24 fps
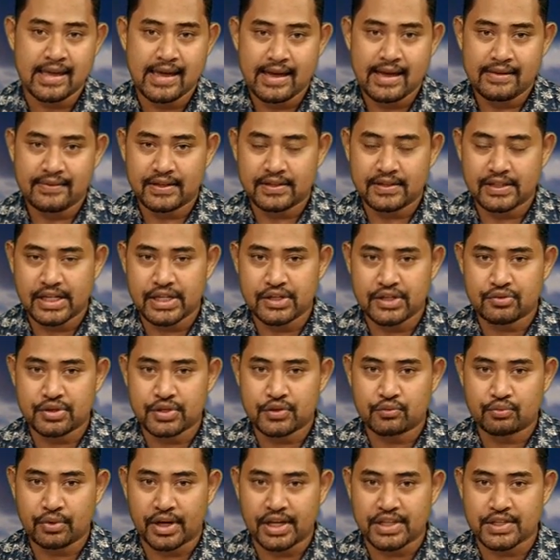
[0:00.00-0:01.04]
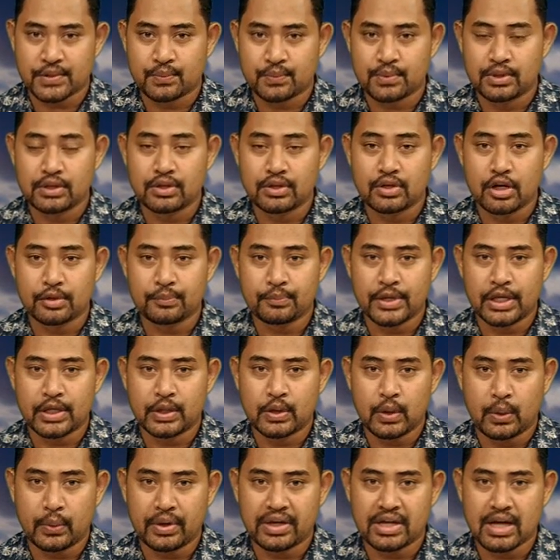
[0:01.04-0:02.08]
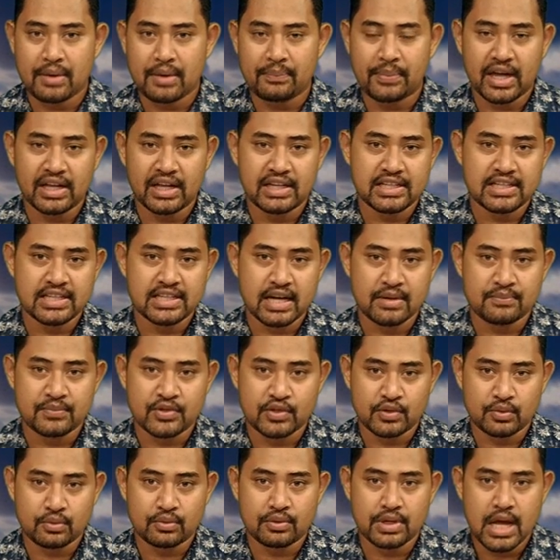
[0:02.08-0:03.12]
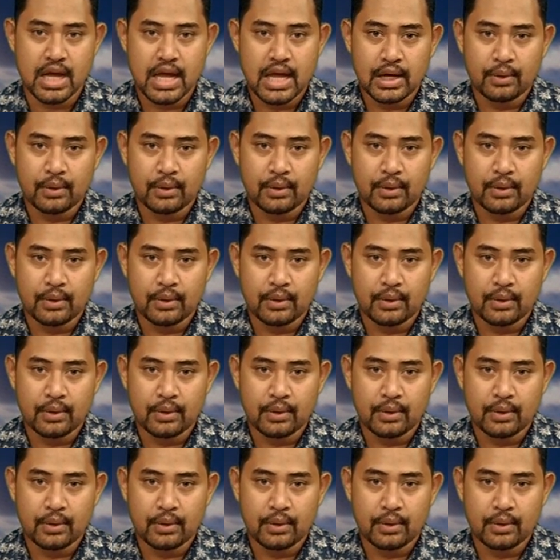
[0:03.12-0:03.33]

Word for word: that interest rates will not be going up anytime soon,